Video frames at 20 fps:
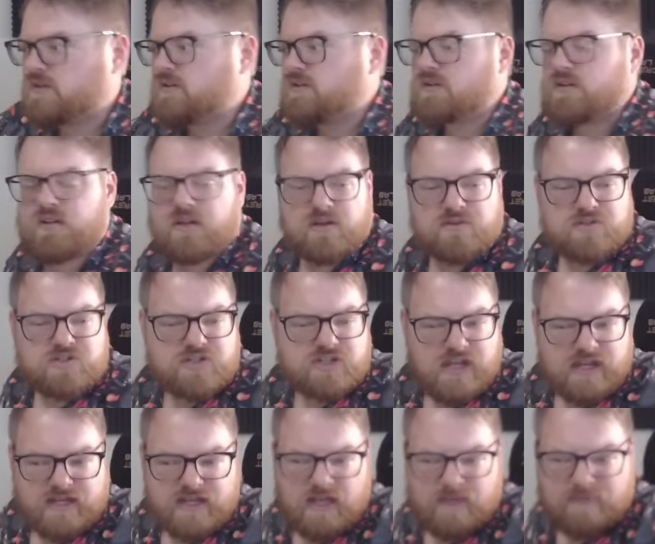Oh,
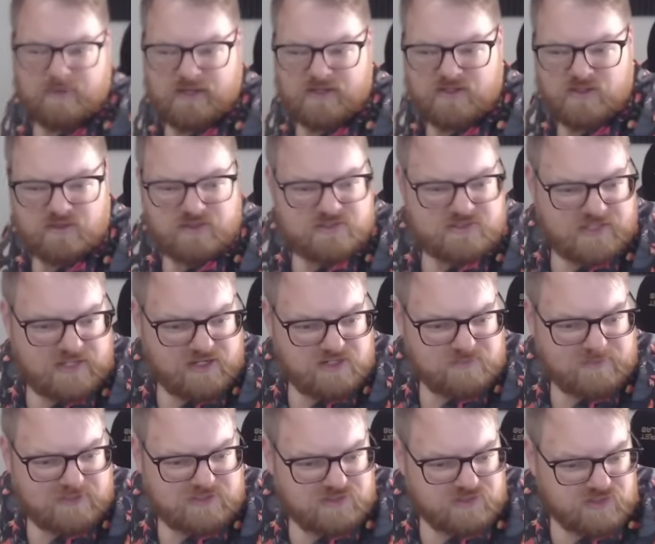shut up. I know the scanner's
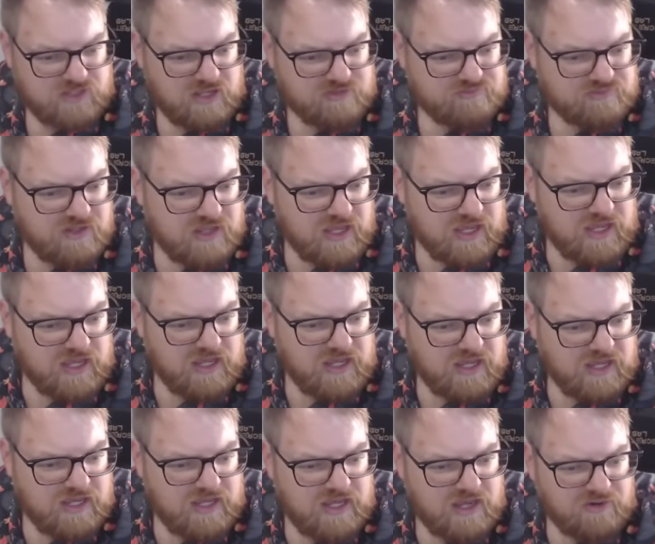about to turn off.
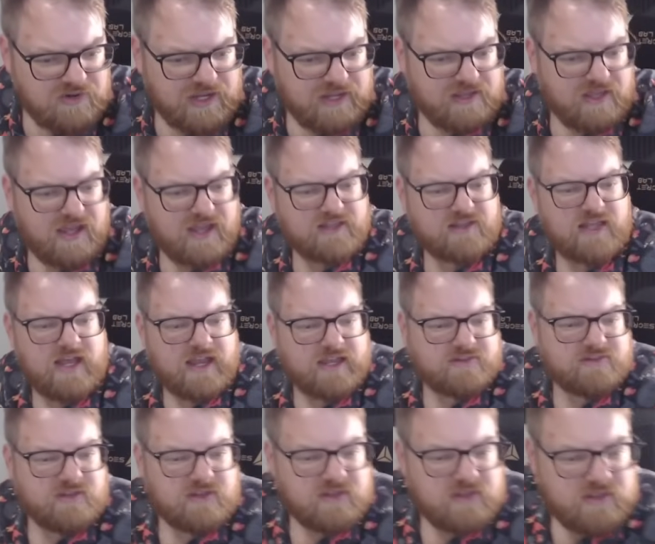Okay, I lied.
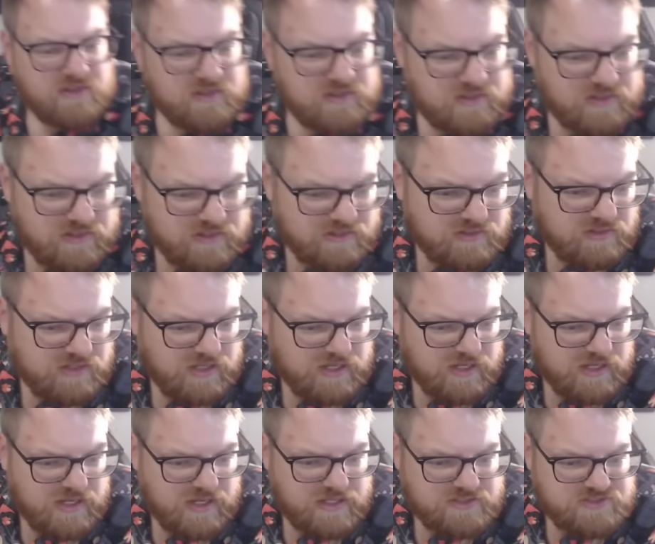
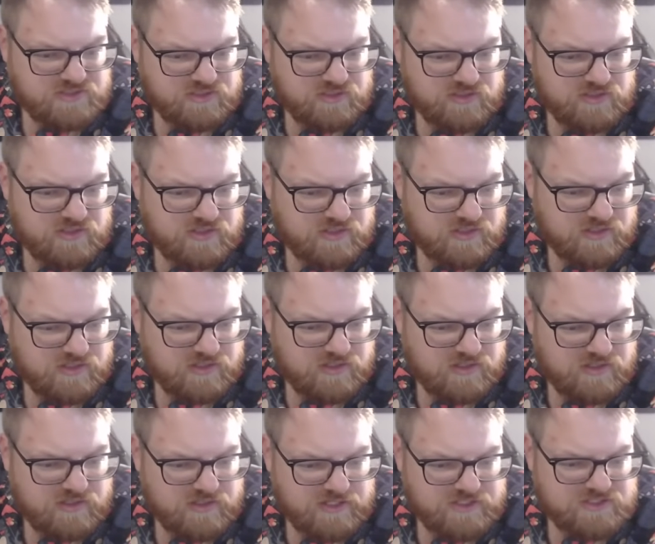So you don't,
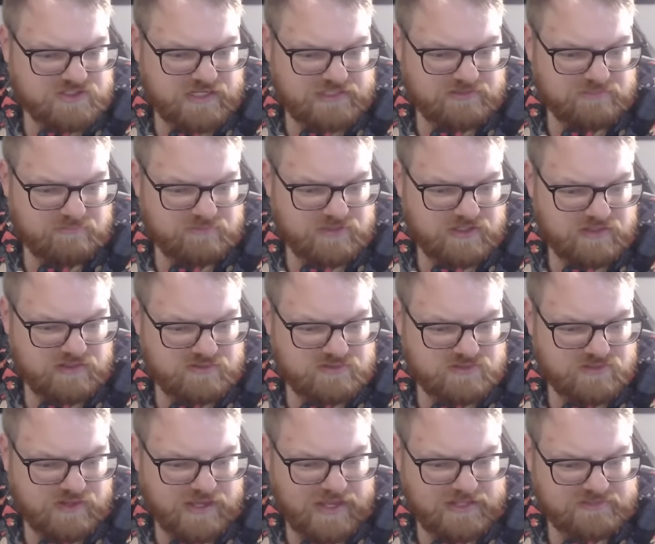I just got them
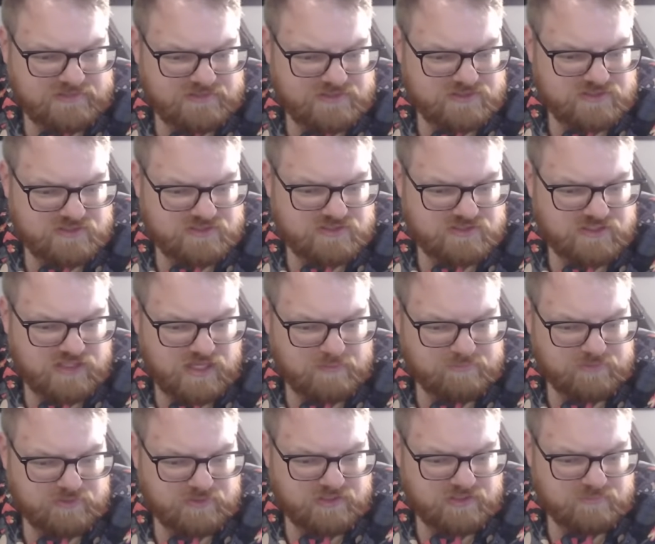to add conditioning to the
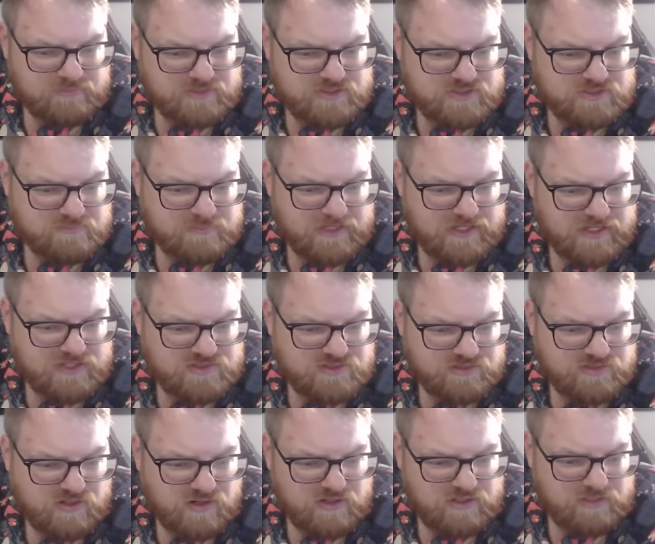uploaded images page
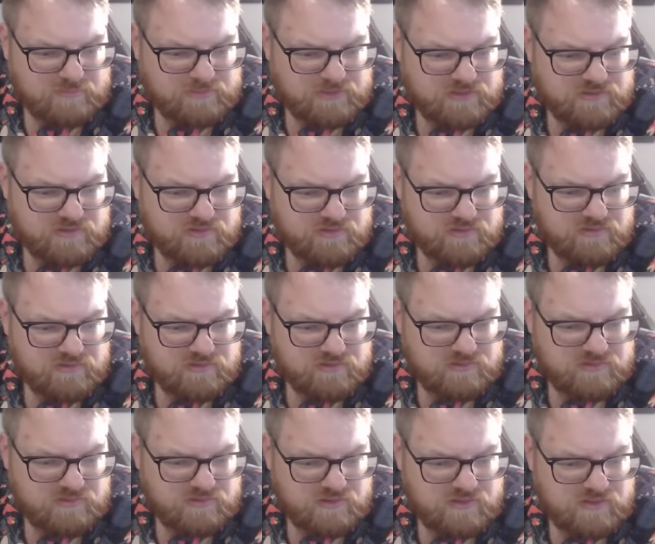on Card Uploader.
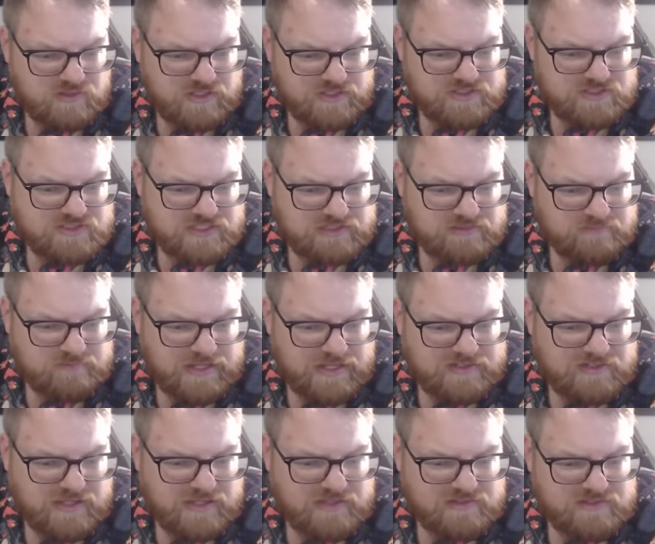I just got them to
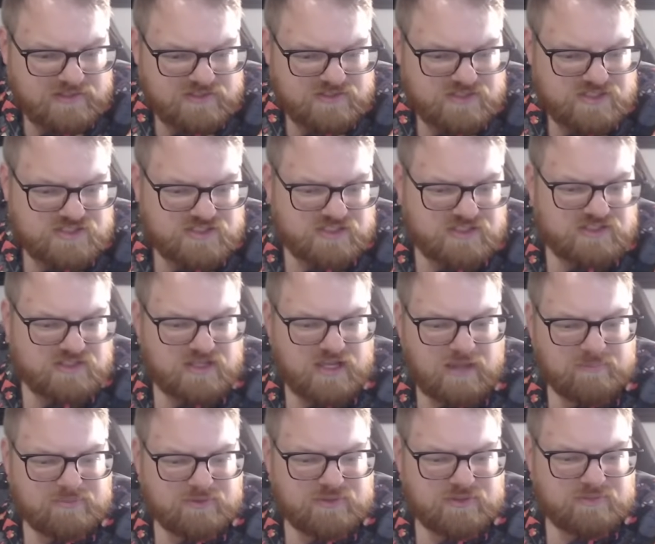add conditioning to the
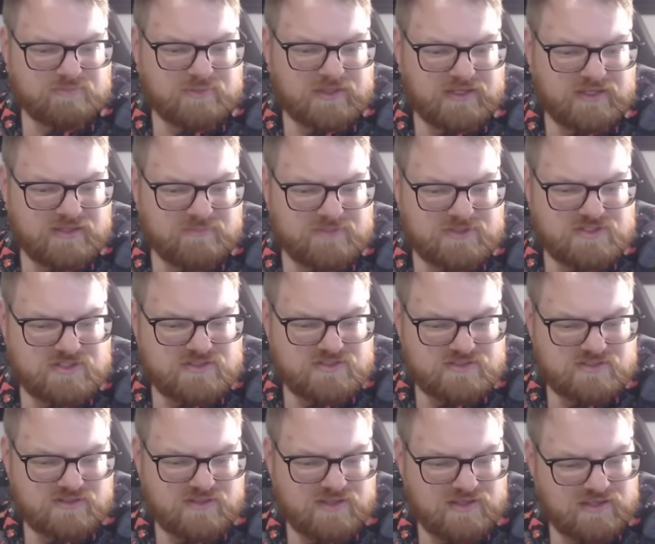uploaded
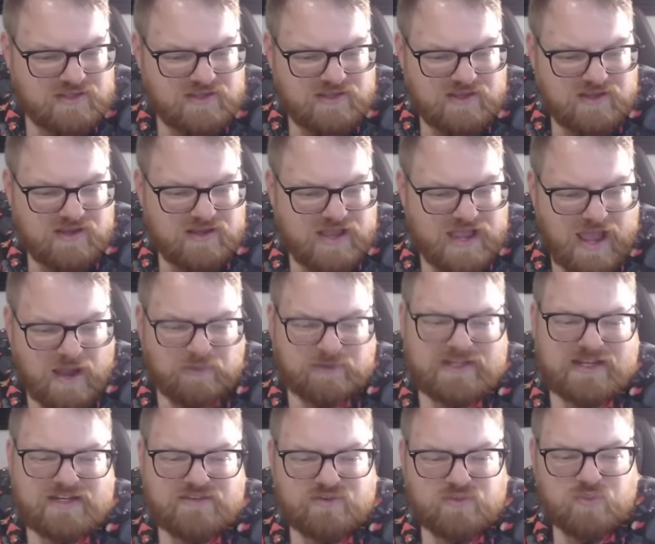images. How would
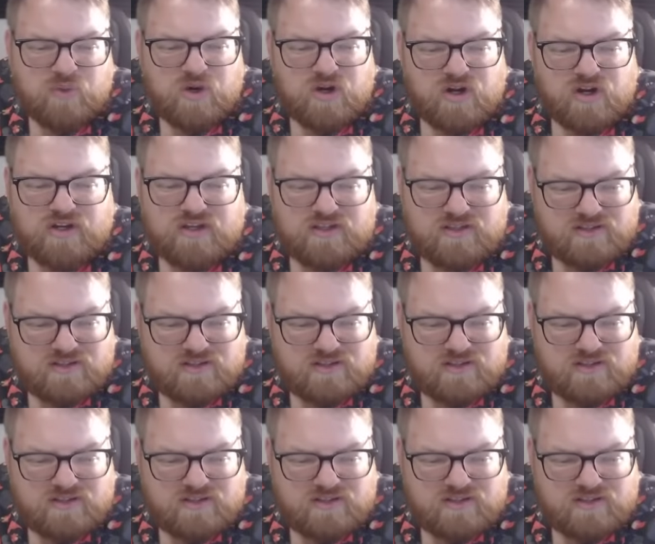that even work?